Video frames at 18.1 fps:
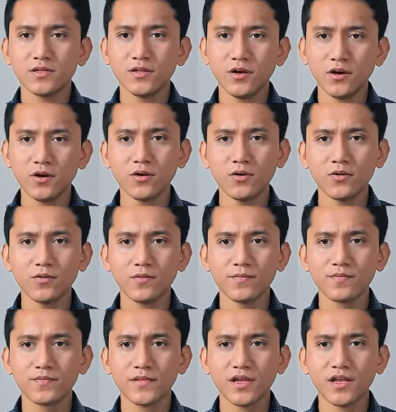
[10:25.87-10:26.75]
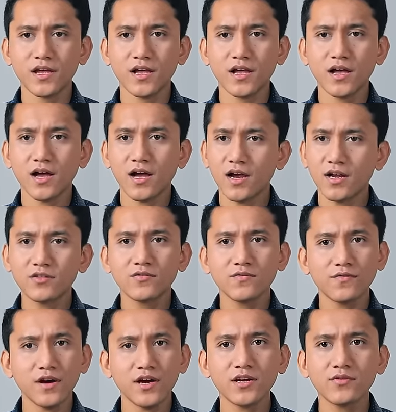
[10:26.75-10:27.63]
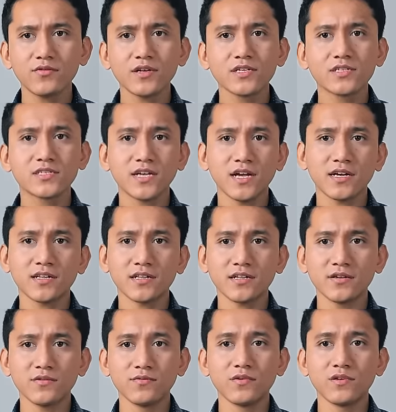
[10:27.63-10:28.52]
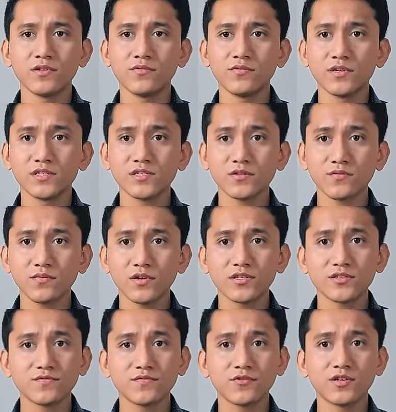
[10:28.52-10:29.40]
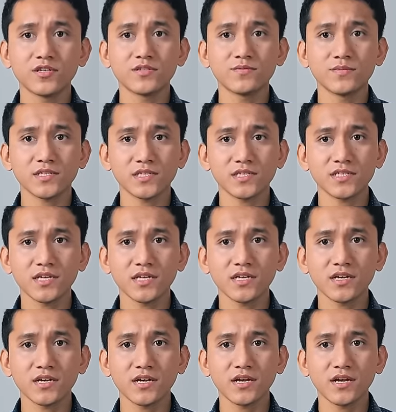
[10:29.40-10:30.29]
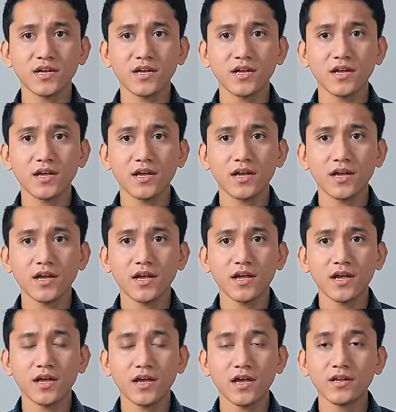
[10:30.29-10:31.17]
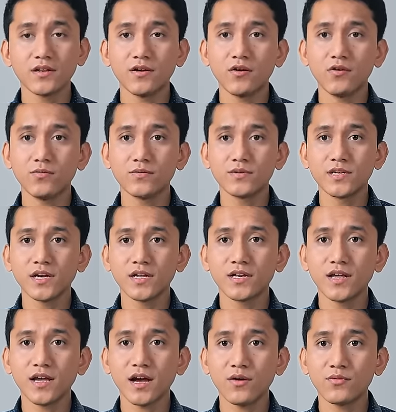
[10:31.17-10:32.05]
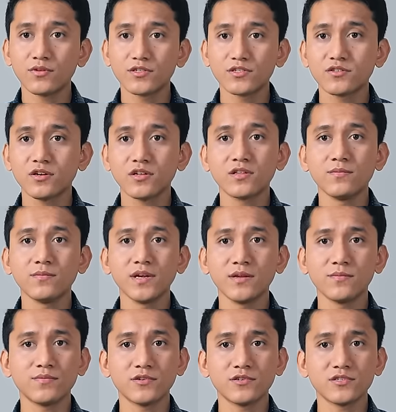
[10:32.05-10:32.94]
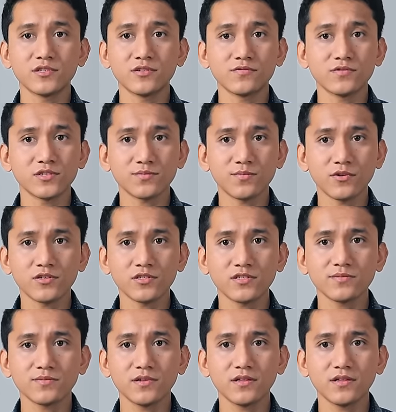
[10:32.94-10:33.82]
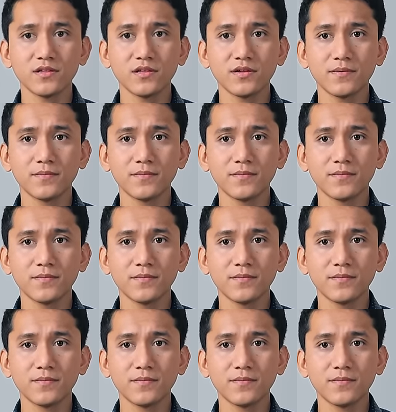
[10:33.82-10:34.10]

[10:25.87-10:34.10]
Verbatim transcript: No, I had to find out exactly what the reason was for this mistake and hope that I was not the main person responsible.